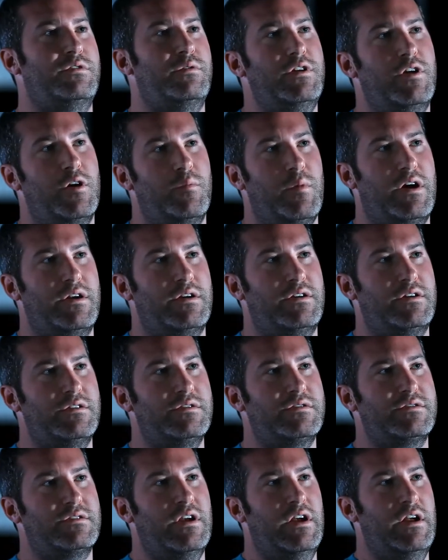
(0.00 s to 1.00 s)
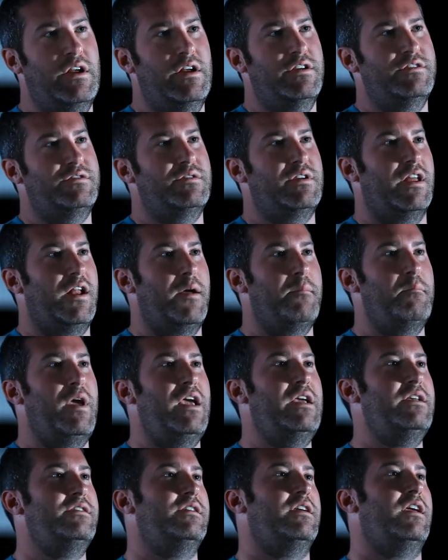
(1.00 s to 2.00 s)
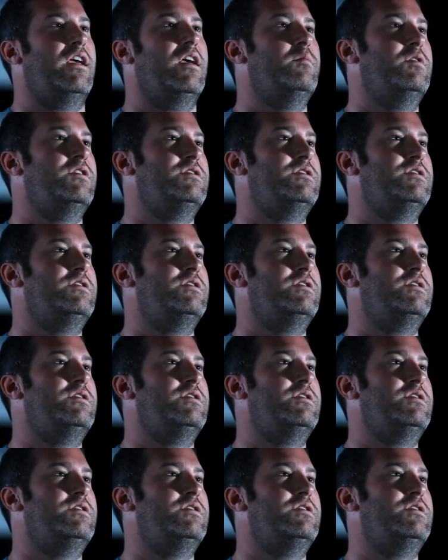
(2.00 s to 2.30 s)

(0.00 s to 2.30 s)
studio monitors. So you get amazing